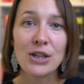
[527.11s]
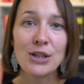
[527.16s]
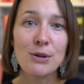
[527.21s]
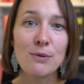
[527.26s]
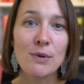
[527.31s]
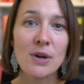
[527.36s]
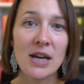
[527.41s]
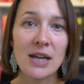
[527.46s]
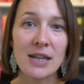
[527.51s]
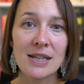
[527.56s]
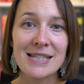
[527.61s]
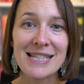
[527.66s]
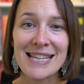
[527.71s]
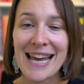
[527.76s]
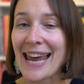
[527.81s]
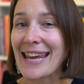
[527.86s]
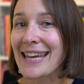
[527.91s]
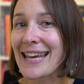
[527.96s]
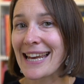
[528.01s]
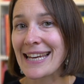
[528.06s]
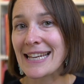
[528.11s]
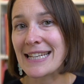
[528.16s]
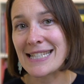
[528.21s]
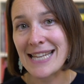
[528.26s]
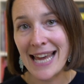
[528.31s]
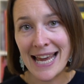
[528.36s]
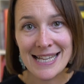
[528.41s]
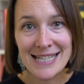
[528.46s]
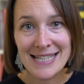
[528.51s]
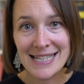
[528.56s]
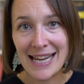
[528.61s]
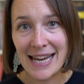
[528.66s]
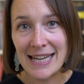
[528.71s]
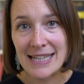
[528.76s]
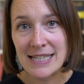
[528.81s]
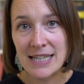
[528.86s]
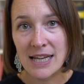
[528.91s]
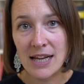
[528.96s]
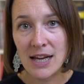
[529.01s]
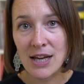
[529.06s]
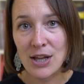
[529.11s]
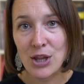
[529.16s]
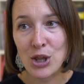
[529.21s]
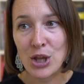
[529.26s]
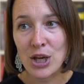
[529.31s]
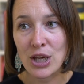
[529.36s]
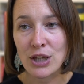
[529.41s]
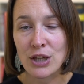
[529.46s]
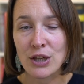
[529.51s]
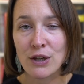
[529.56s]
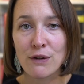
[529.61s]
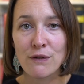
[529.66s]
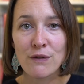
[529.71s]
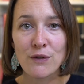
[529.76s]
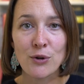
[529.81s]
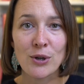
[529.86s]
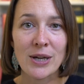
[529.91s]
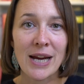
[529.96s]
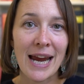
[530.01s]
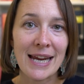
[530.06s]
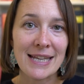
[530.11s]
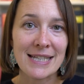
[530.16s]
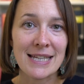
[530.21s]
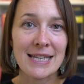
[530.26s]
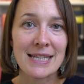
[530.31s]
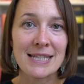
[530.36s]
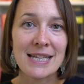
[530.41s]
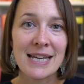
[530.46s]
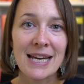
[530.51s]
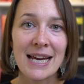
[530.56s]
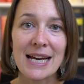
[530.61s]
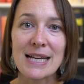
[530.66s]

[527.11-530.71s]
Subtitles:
You can take any test data that you've created